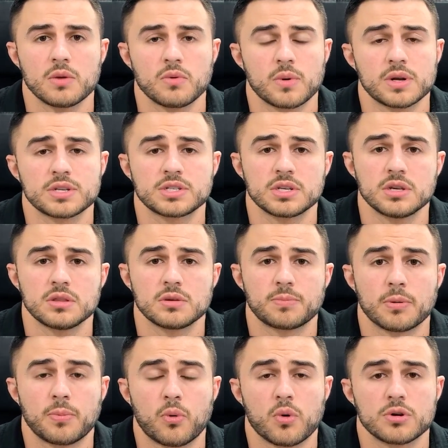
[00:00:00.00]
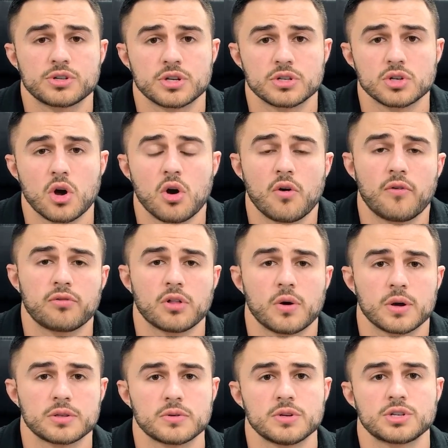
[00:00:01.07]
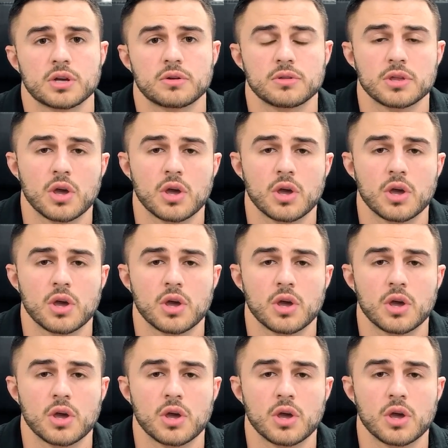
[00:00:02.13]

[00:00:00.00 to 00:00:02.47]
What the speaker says: We want to see the proportions all flowing to each other.